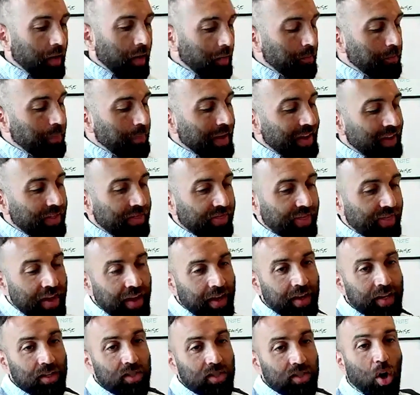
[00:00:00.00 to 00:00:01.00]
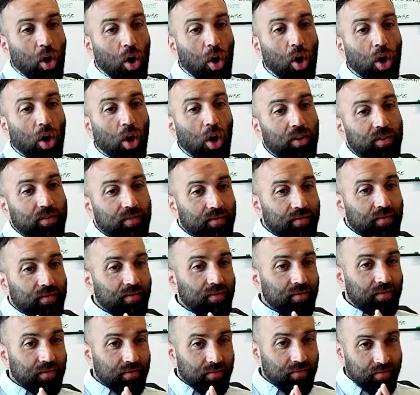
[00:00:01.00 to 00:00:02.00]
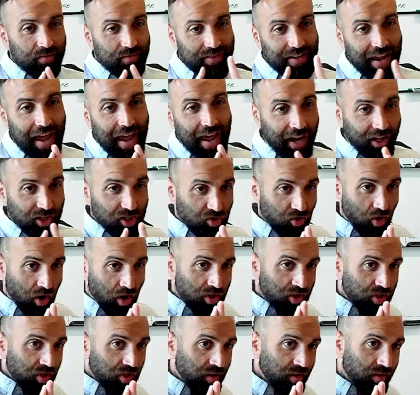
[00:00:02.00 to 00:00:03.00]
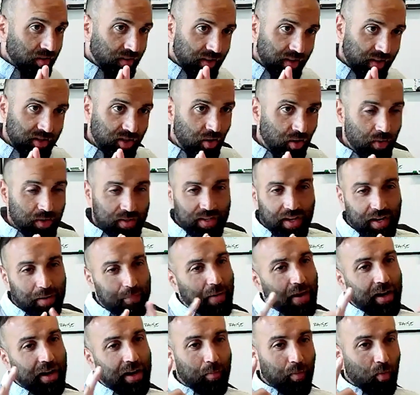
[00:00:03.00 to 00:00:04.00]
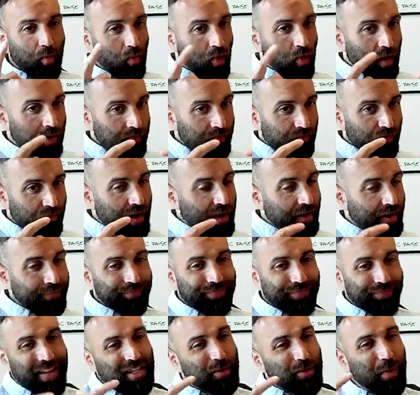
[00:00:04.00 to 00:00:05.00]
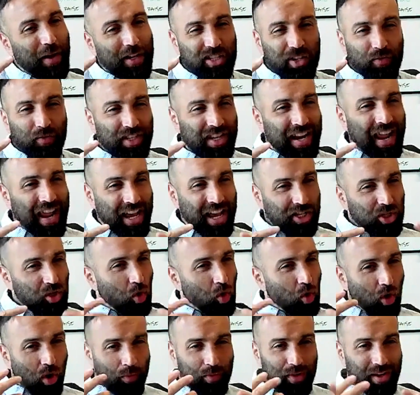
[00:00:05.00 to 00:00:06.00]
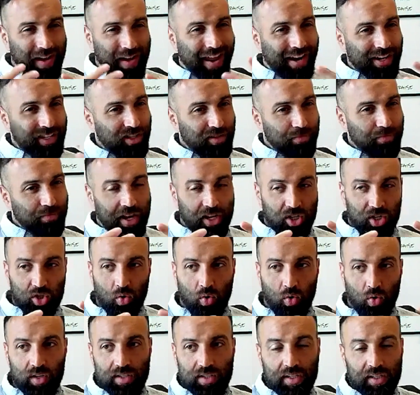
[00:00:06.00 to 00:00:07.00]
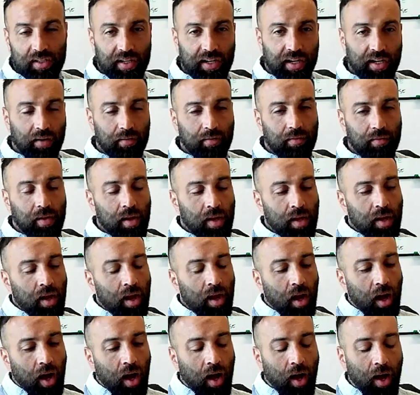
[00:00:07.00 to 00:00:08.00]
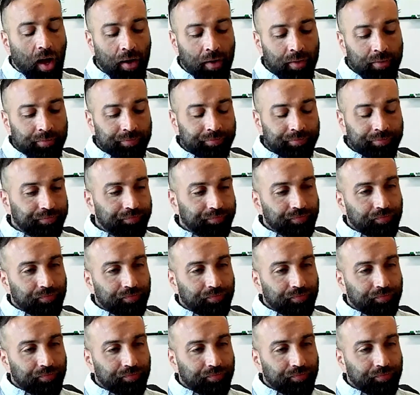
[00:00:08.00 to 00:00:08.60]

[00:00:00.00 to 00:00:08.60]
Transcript: big things are tax structure is always like my number one, right? Especially if it's an S-corp, you got to just make sure it's clean. Um,